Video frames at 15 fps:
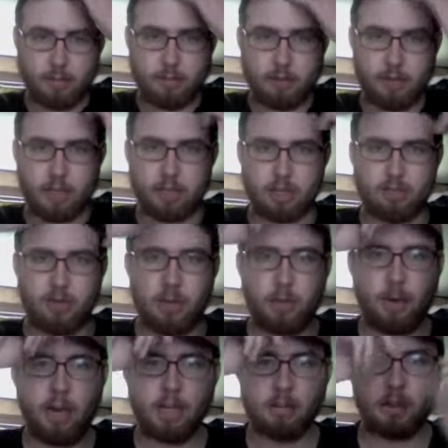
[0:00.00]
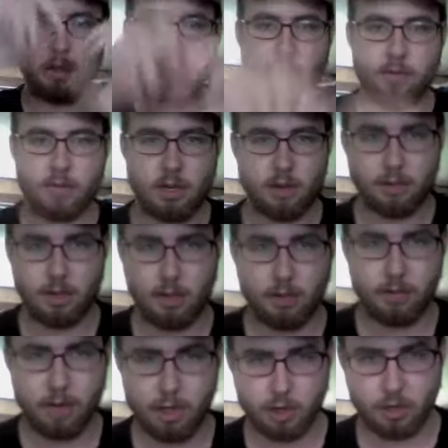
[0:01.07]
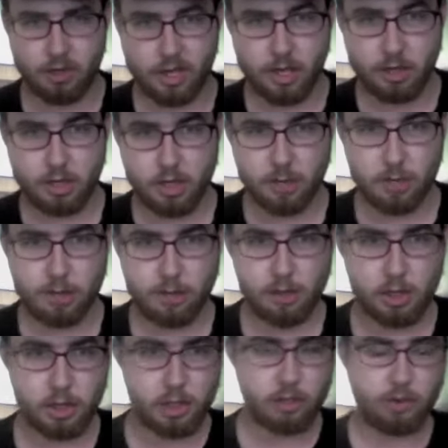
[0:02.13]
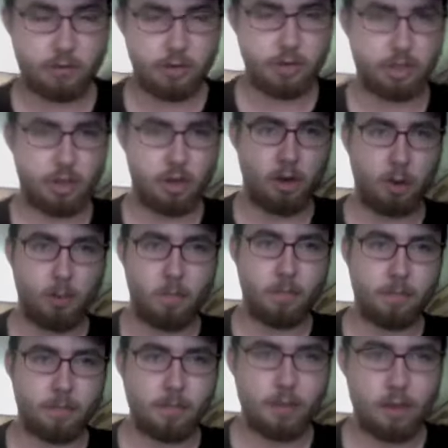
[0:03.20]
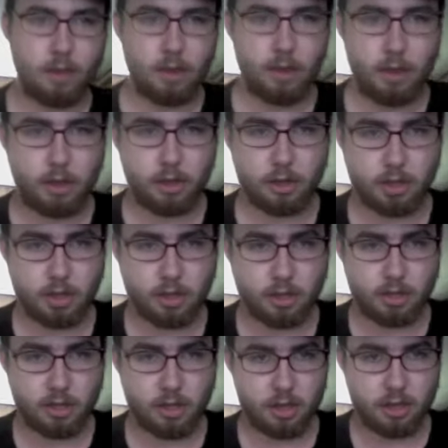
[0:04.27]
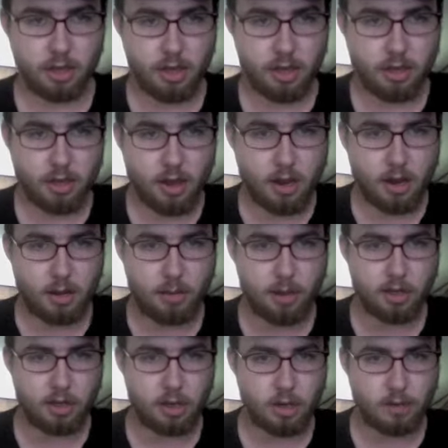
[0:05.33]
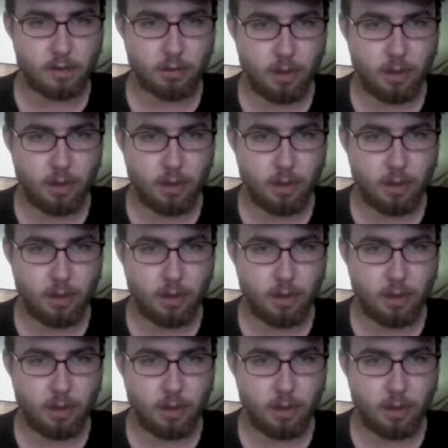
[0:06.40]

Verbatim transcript: Yes, Greg Weisman gives us an interracial relationship in a merchandise driven show. Suddenly, Knocker appears and aims his